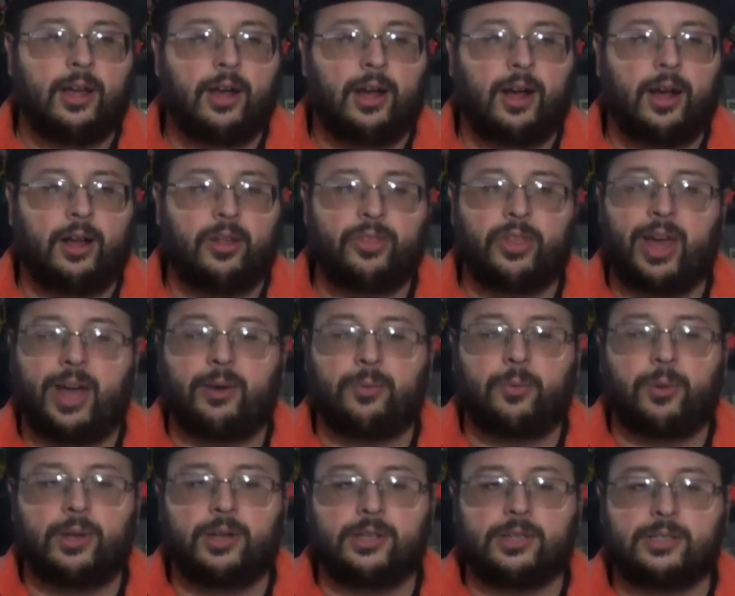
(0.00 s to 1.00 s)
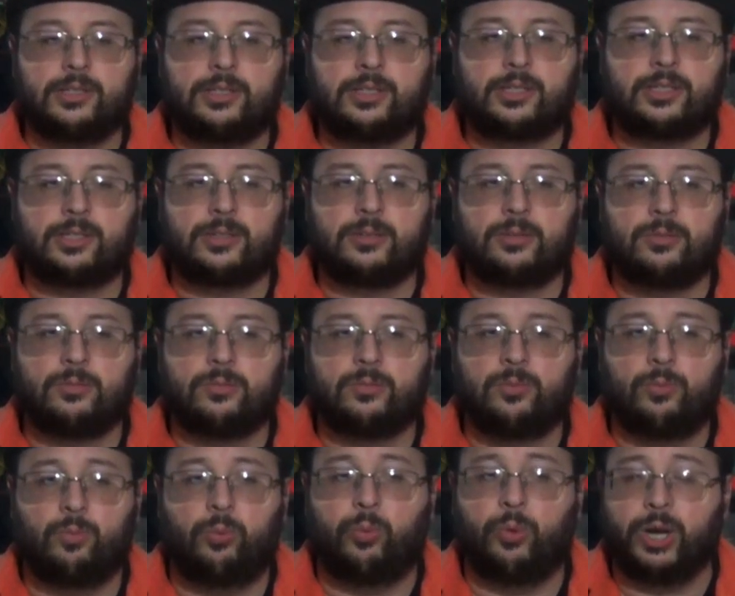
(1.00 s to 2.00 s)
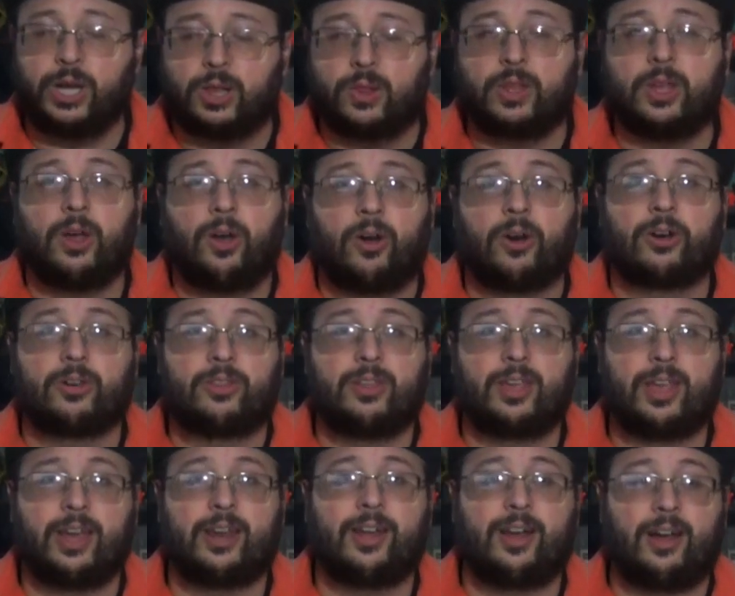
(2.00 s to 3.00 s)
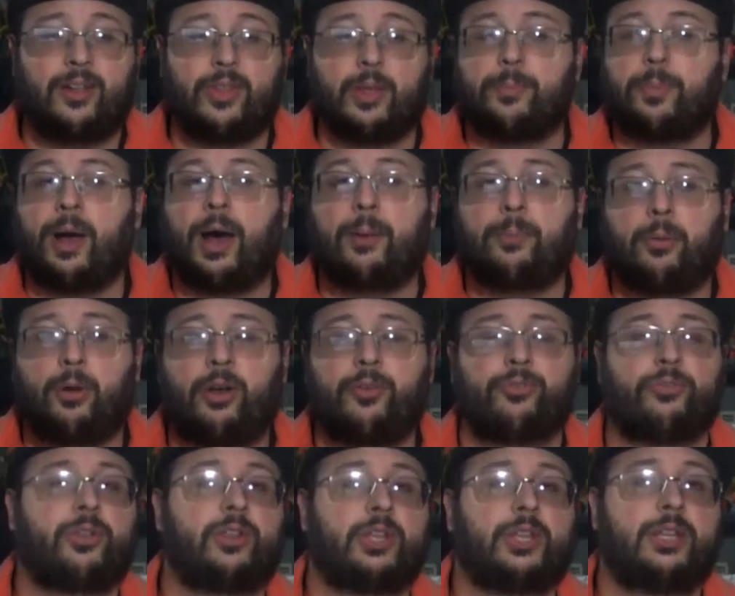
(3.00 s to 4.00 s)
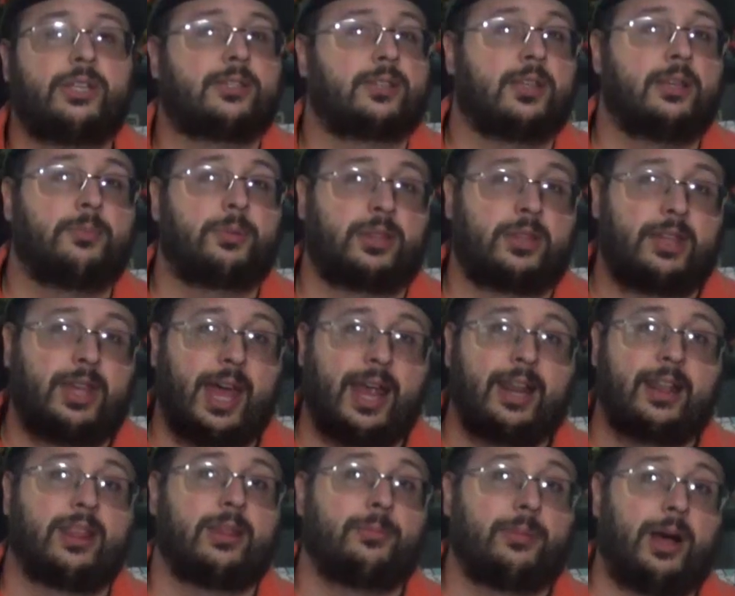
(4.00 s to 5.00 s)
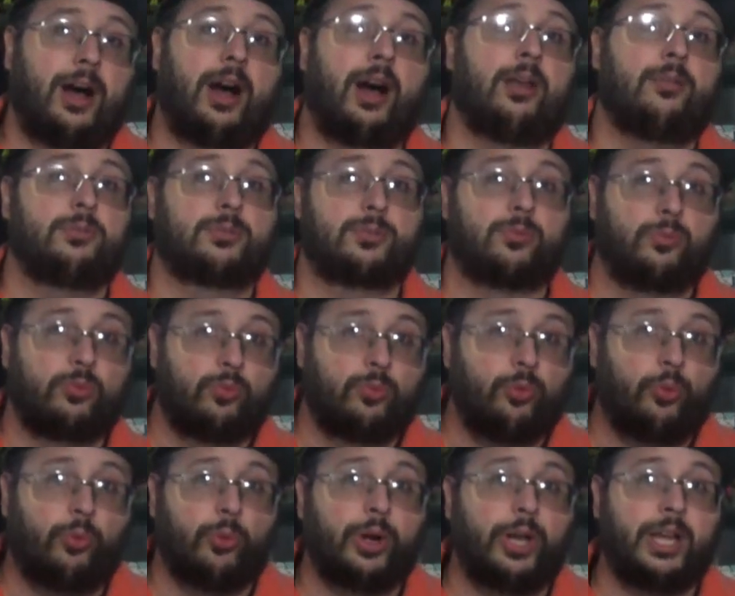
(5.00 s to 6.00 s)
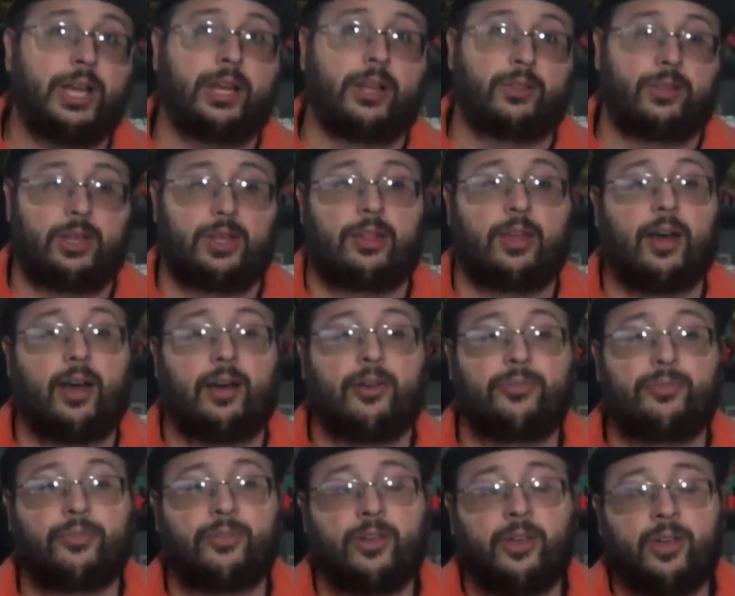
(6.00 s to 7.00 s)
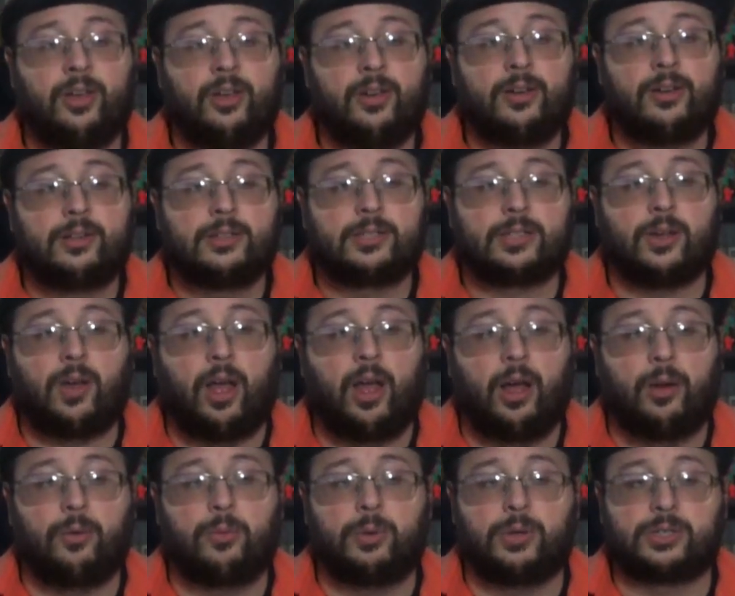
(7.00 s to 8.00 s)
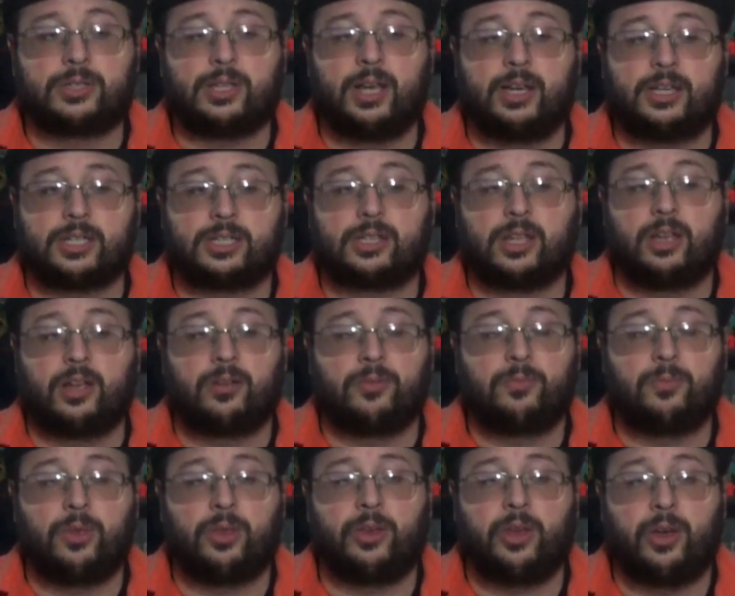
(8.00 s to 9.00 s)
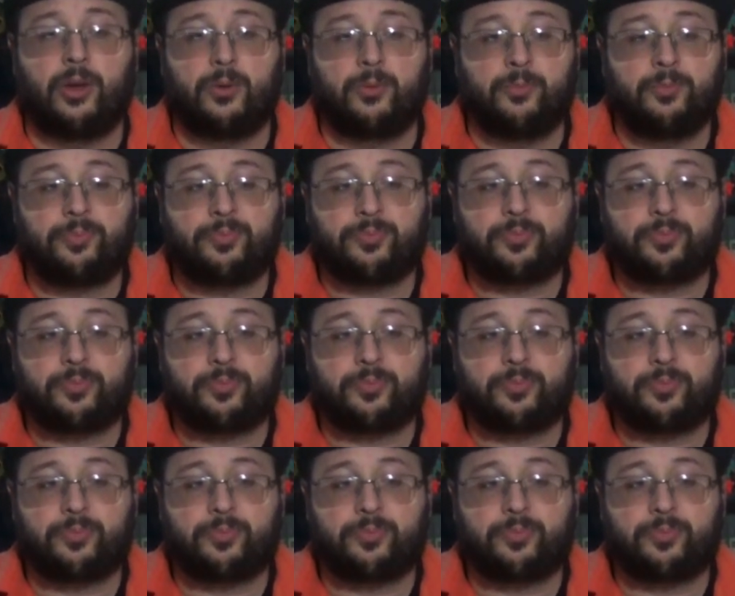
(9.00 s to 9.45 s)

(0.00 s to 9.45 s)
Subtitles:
That was really hard to get on. They pop off really easily, but getting them on was really tough. So I will say, just you know,